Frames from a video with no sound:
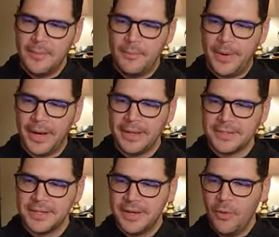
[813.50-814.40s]

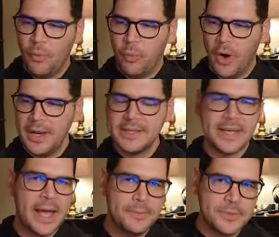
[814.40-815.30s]
But what is
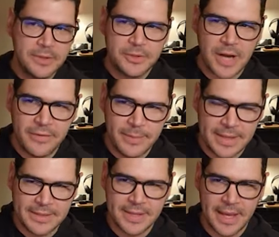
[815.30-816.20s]
absolutely driving me
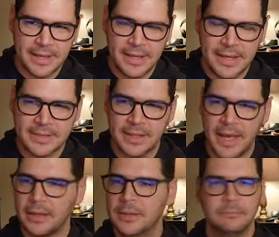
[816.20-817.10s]
insane is
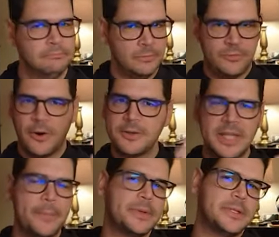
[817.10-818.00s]
like first
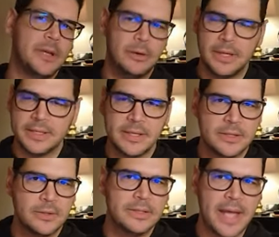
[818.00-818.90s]
episode, his
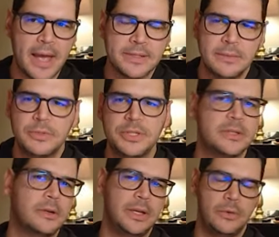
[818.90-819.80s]
sister attacks him. She's
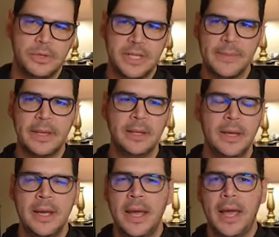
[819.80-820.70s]
turning into a demon.
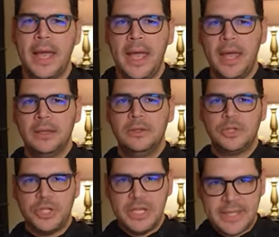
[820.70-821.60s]
And
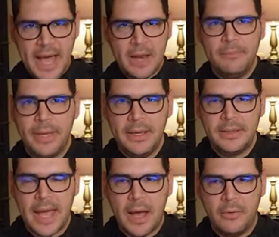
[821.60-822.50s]
she's got him pinned
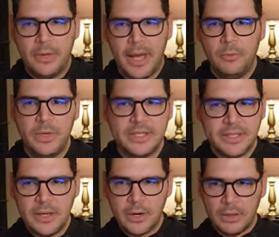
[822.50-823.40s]
down, and we
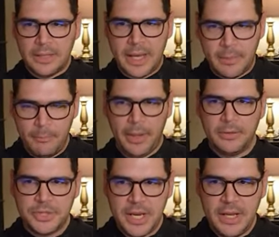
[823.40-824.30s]
see her like
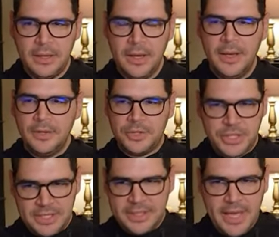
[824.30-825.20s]
bulging.
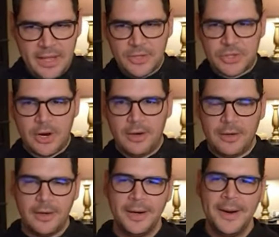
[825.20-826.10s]
She's getting
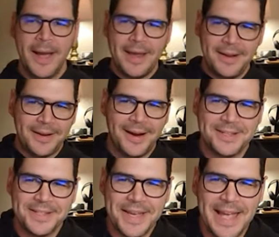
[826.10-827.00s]
stronger, and it
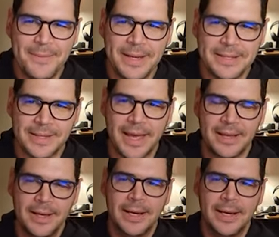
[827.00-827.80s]
cuts to him, and he's like,